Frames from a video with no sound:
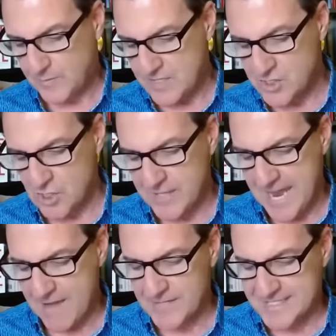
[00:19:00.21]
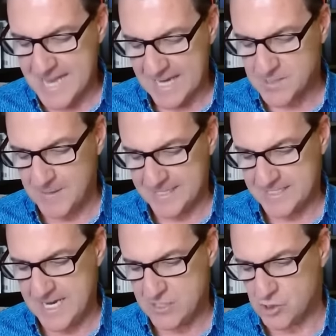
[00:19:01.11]
And so they have this
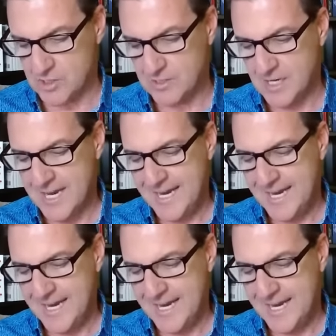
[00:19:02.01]
expectation,